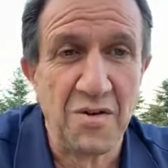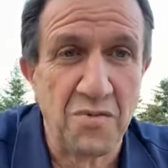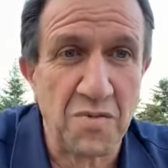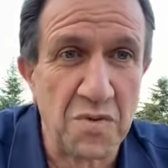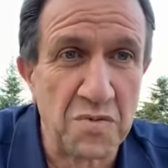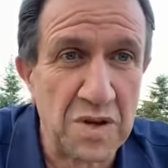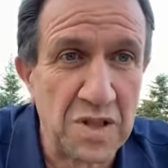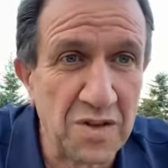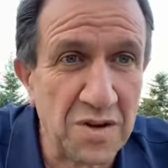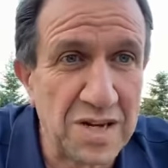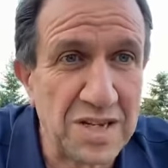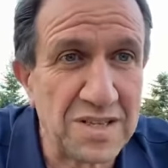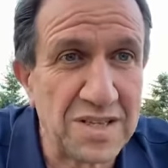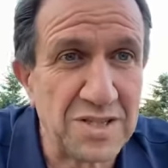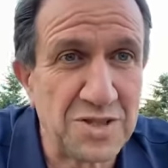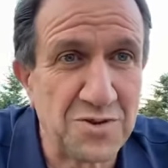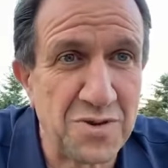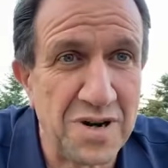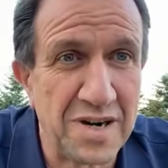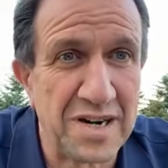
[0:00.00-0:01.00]
When we look at
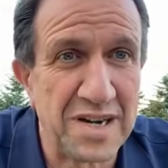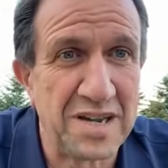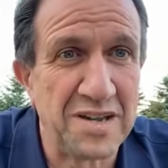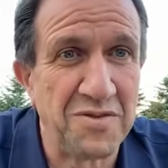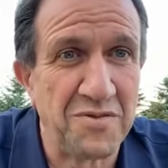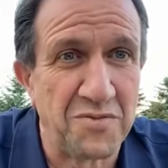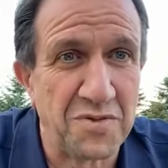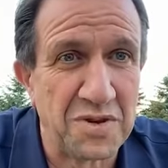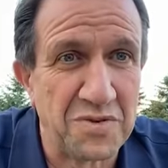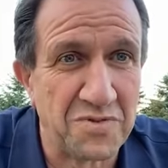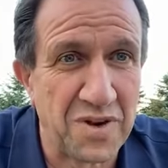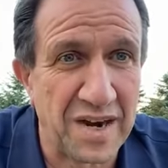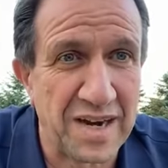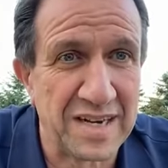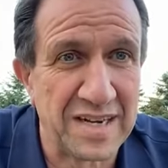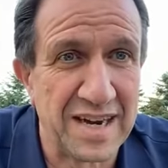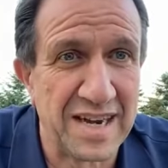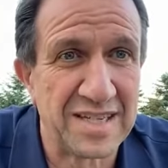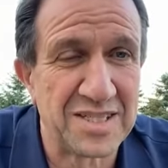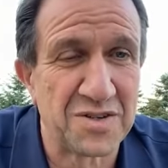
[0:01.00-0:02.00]
the Trinity, we
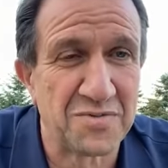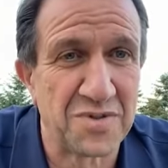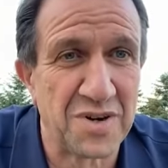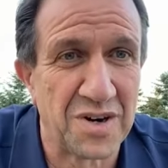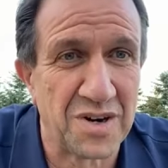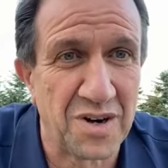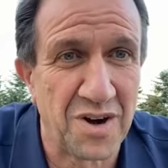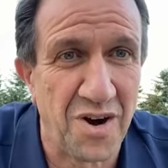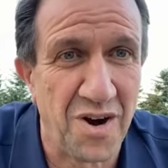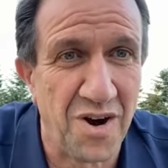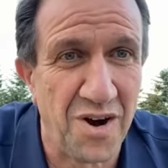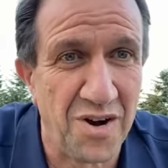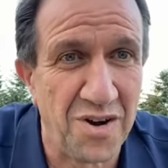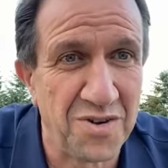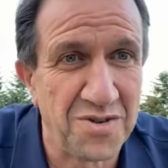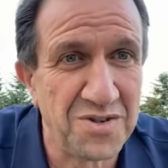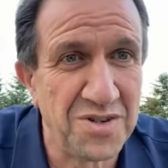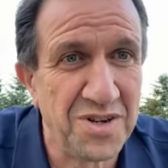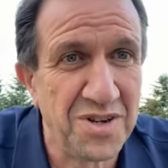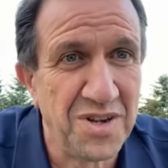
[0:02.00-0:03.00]
recognize that we are
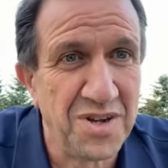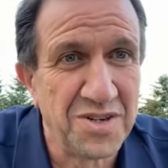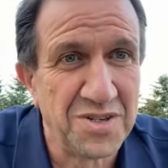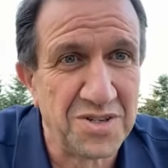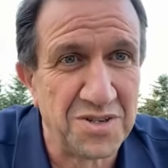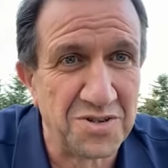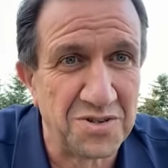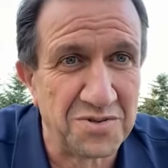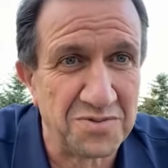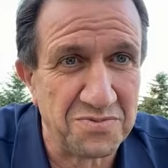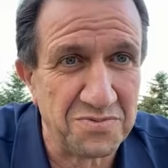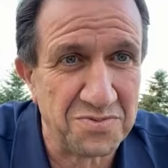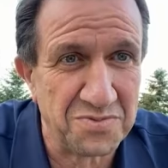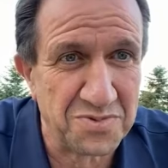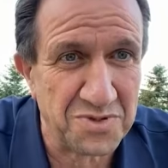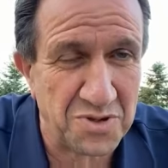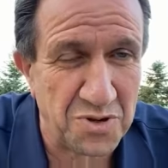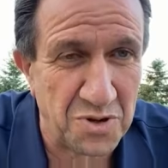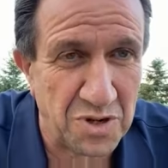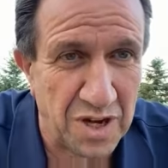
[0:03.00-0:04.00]
called to
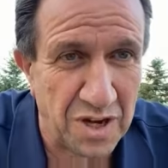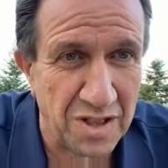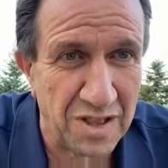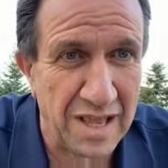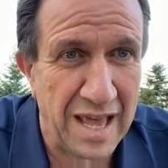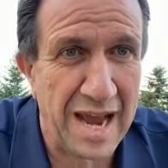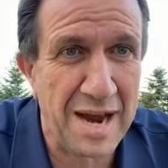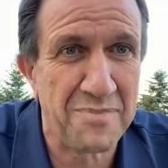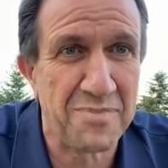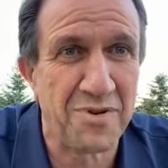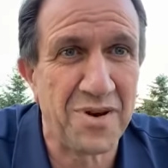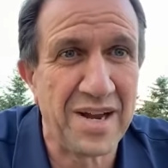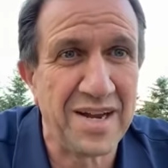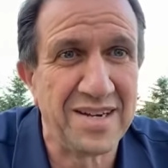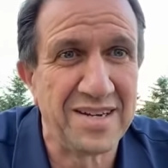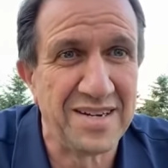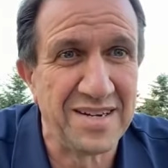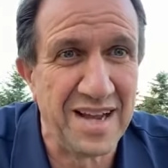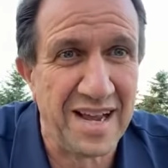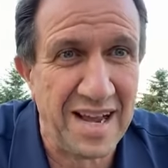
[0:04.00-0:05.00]

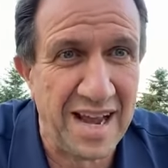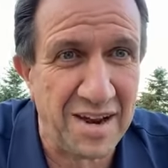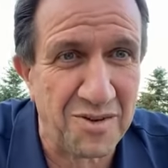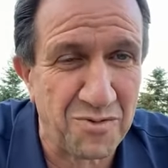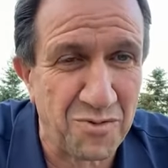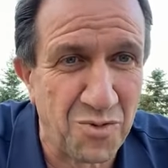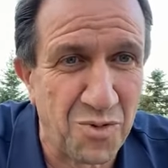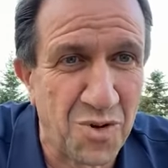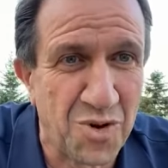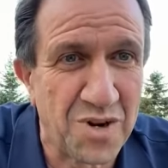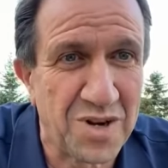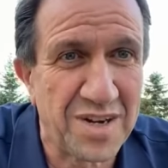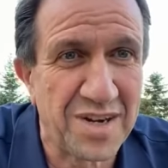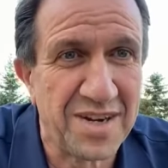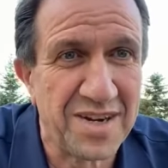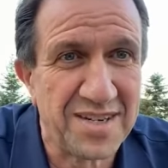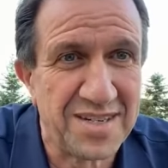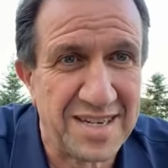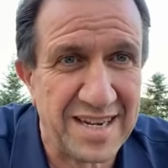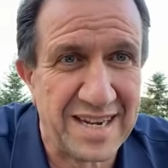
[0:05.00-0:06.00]
collaborate and
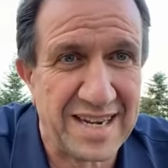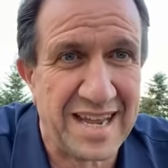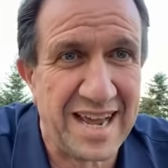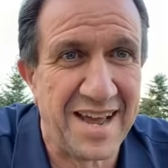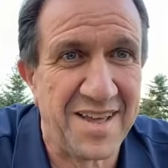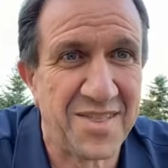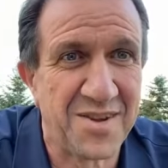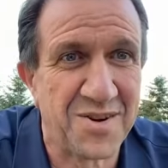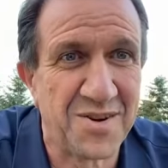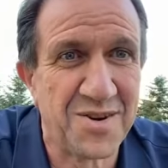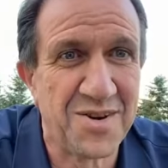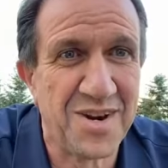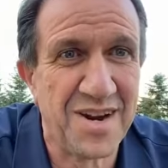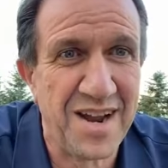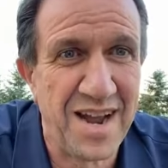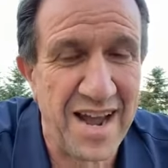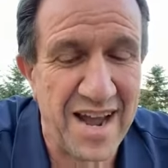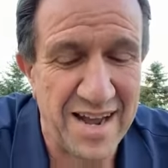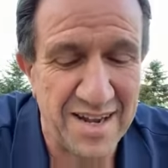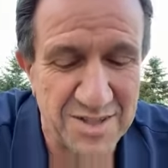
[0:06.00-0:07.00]
work together
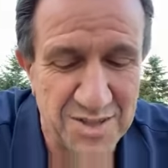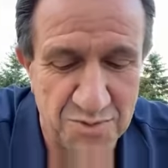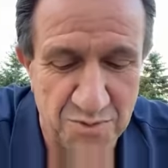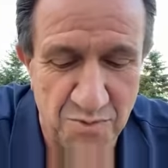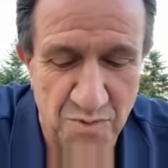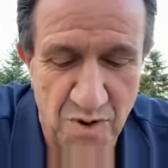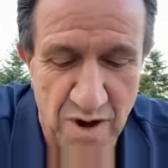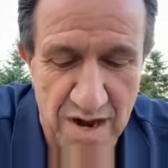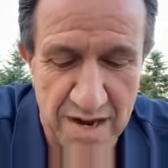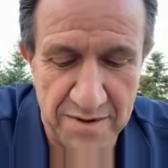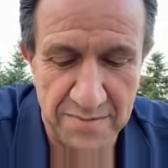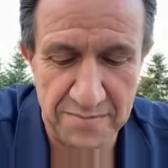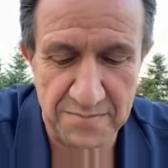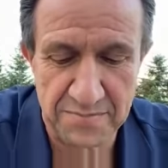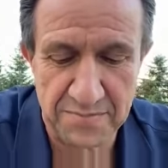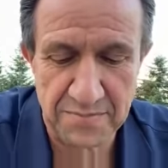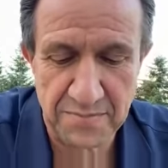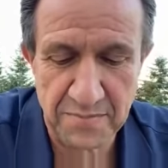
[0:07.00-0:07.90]
as one.